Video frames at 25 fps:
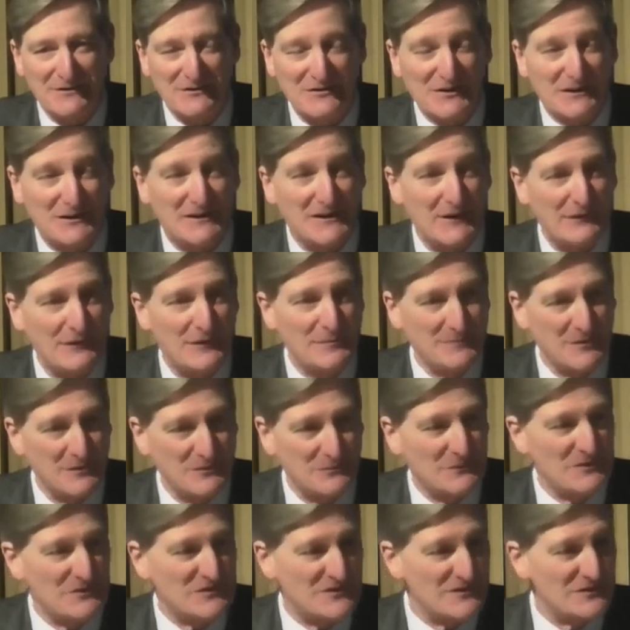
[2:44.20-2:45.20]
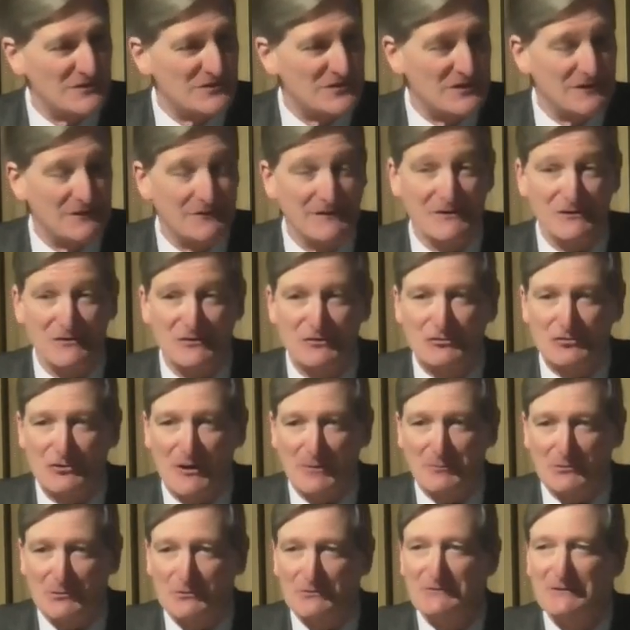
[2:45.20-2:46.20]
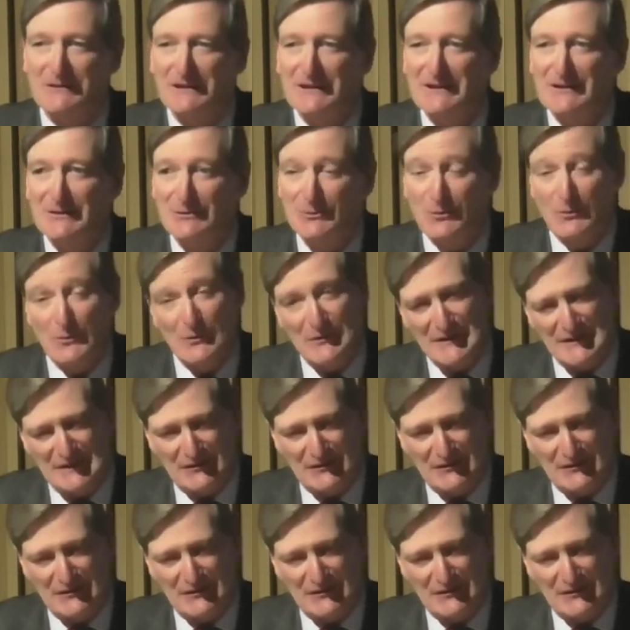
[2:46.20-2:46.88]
the government was in serious trouble or the